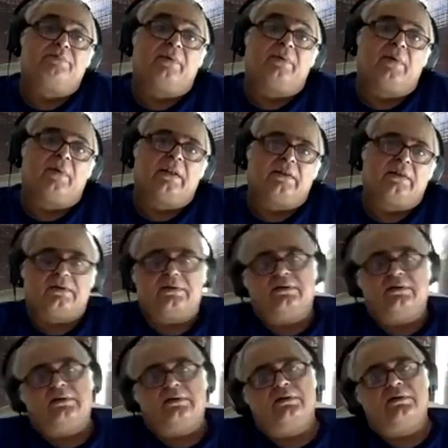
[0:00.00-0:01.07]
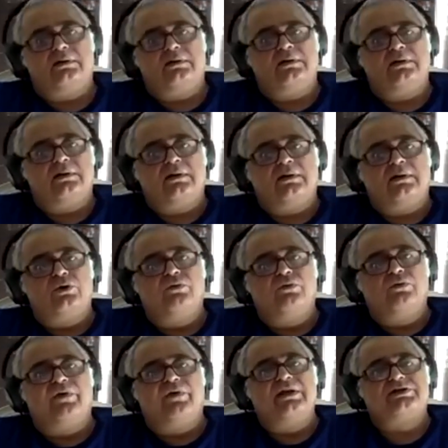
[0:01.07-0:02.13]
month to
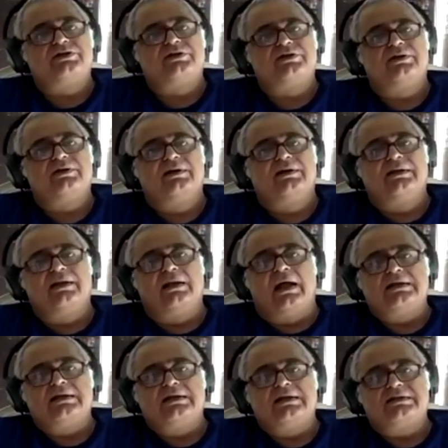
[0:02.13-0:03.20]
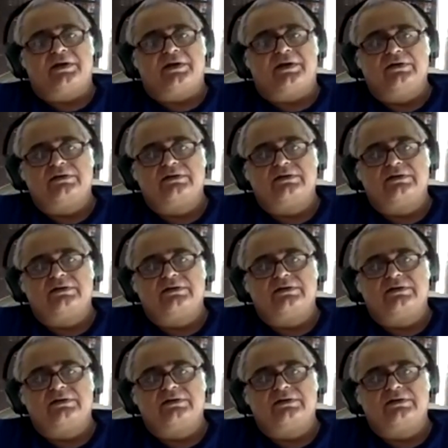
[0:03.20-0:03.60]
finish the last 3 days.